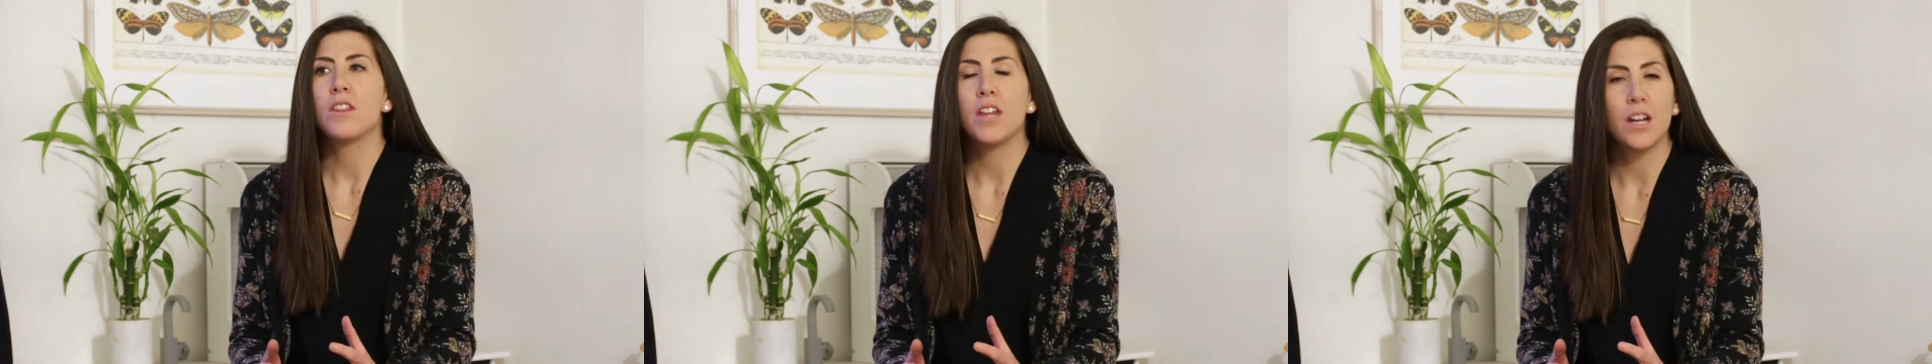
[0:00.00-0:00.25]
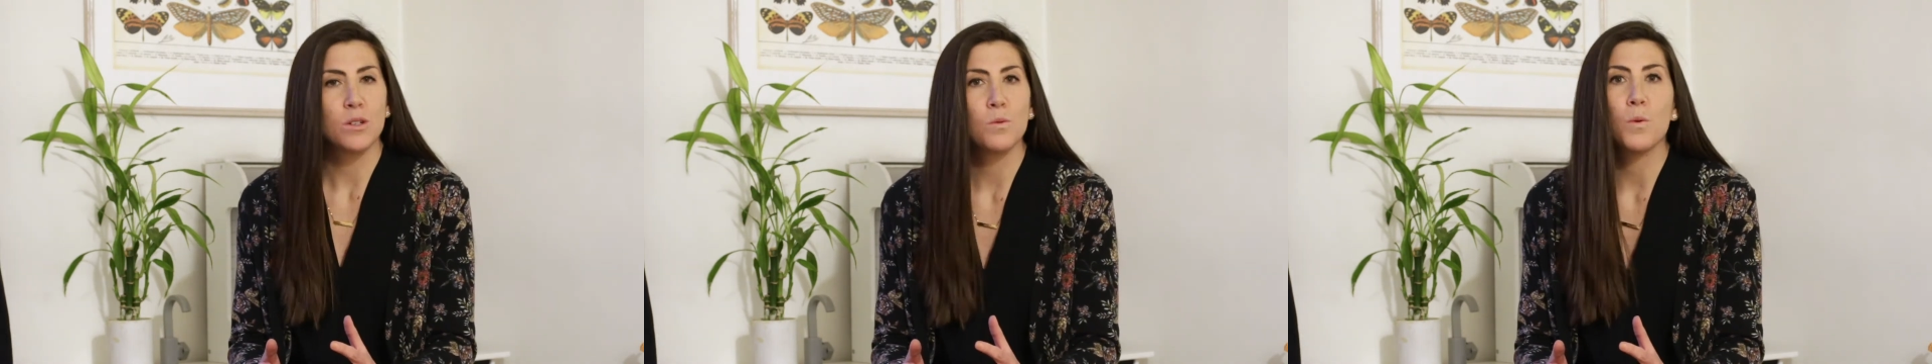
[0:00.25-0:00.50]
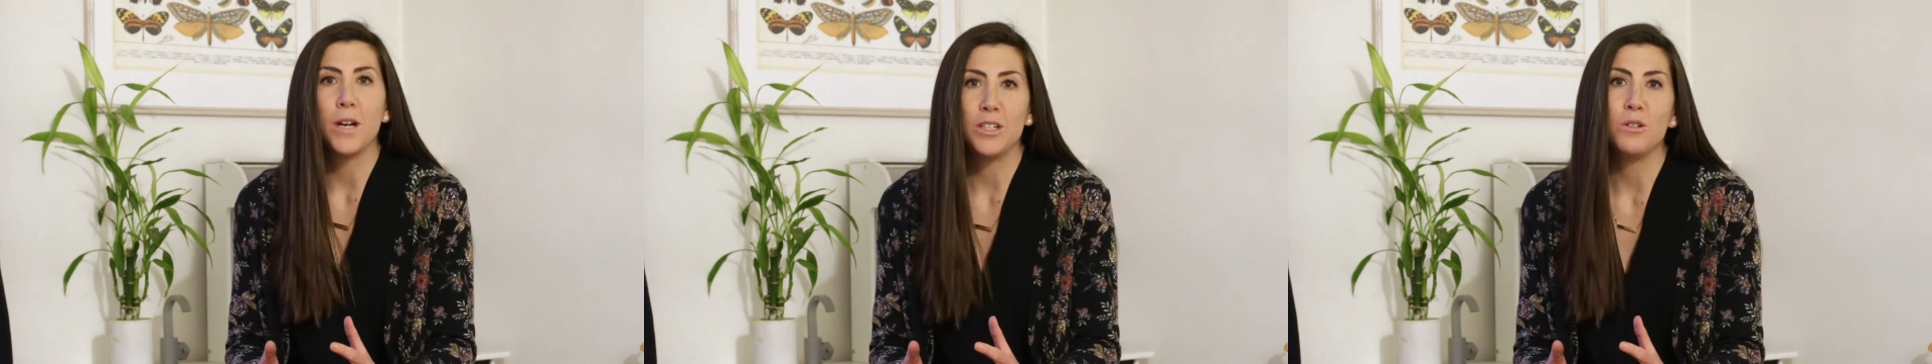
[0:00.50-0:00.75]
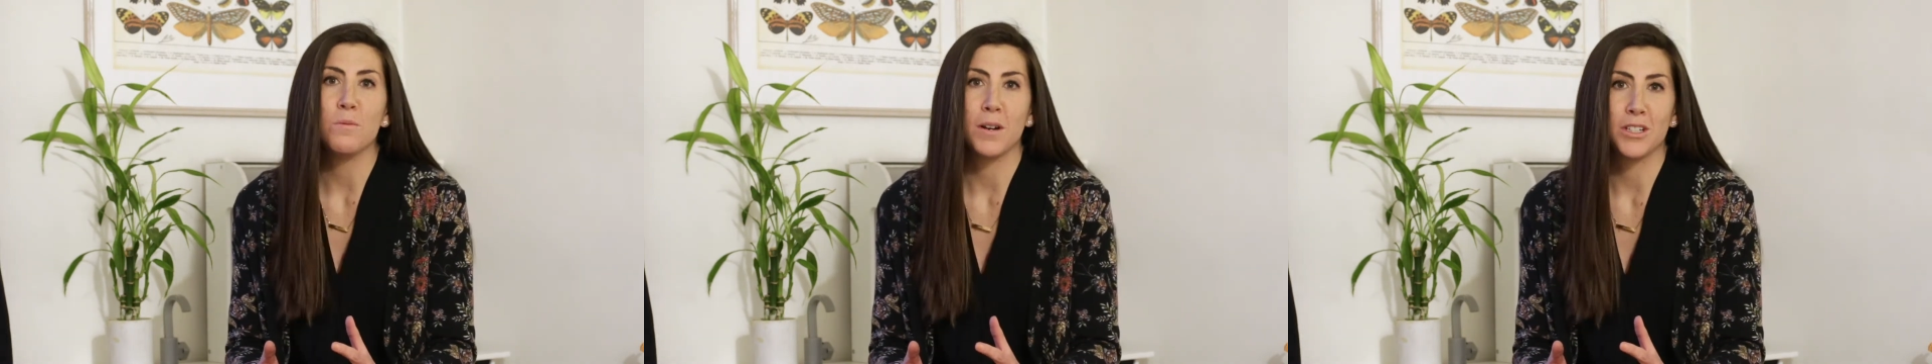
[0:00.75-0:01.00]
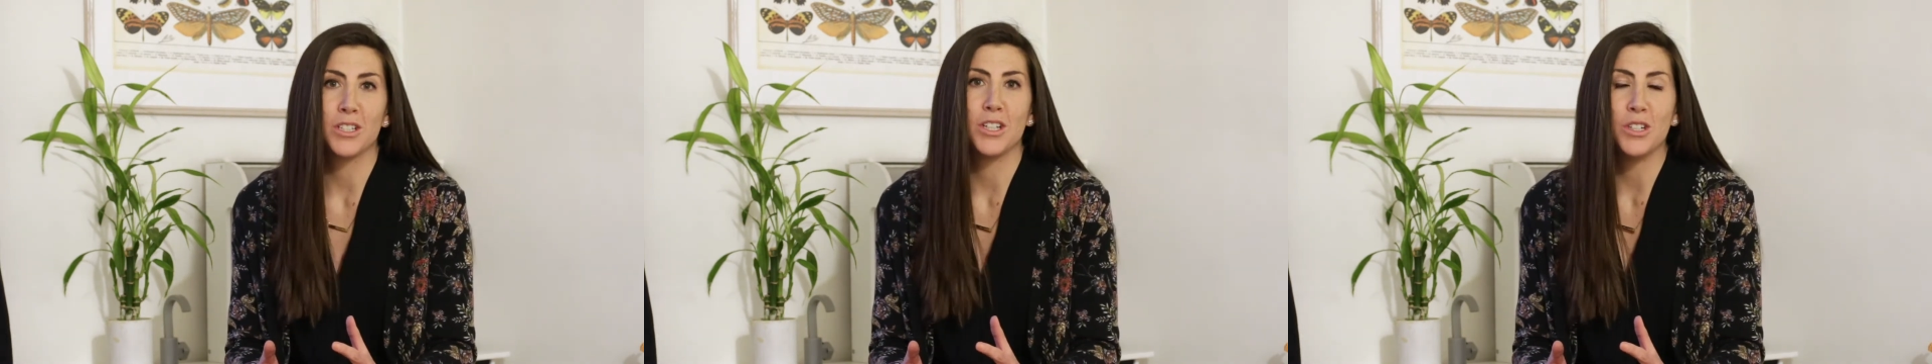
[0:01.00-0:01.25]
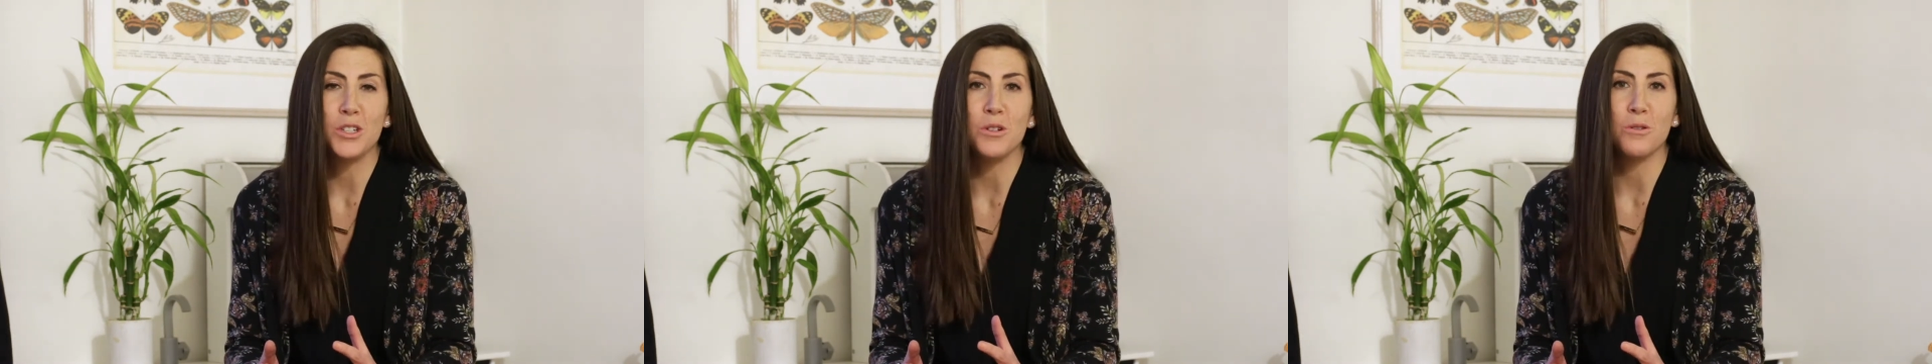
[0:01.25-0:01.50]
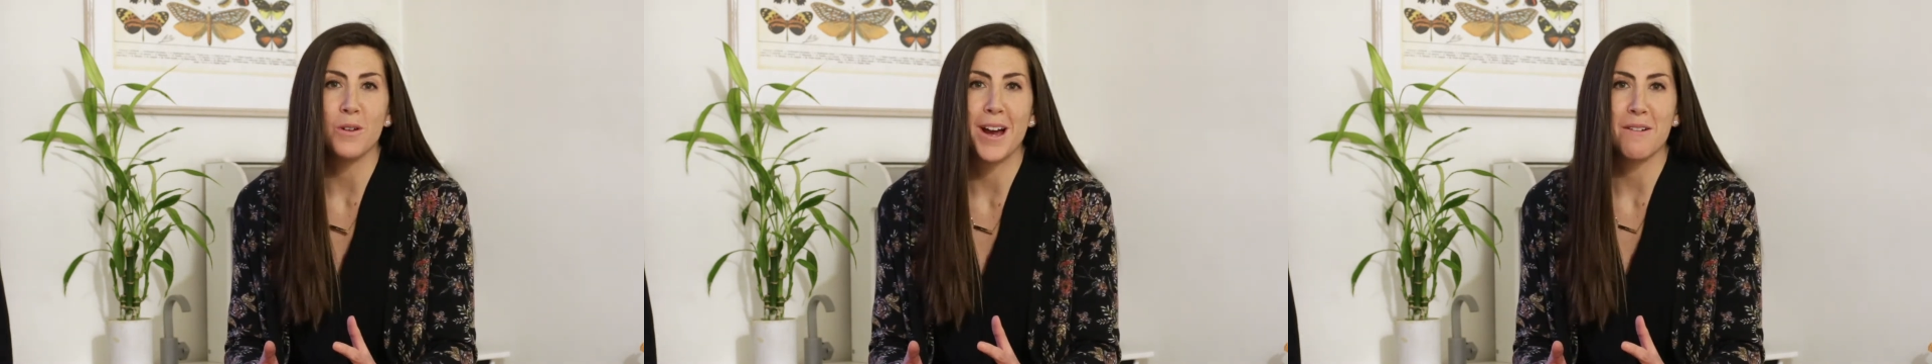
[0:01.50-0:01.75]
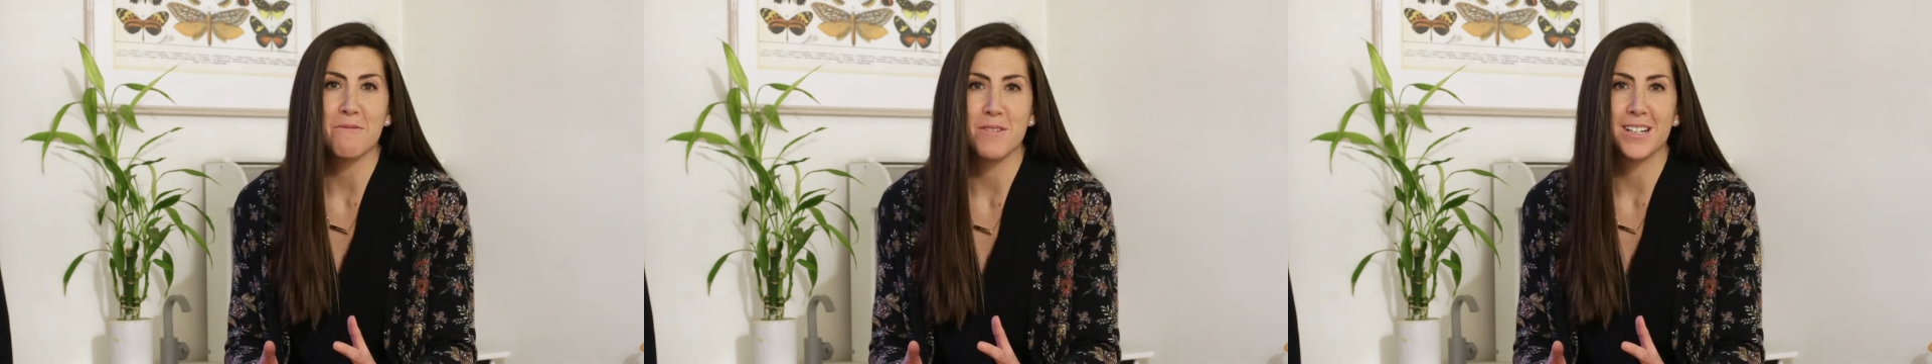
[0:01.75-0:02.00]
that is way too much to do
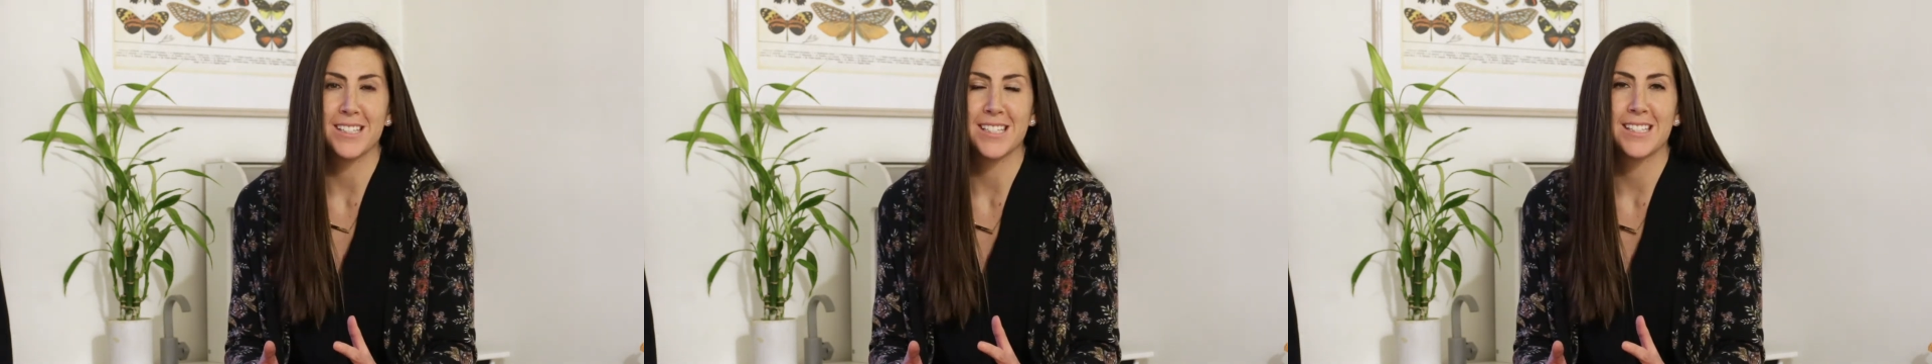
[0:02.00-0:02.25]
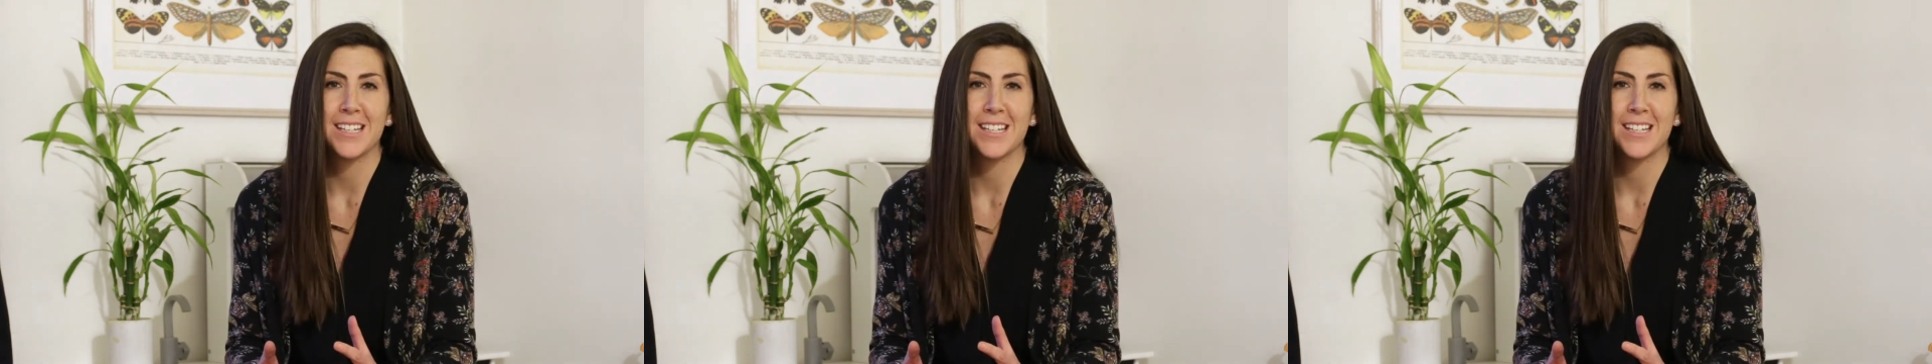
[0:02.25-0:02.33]
at once.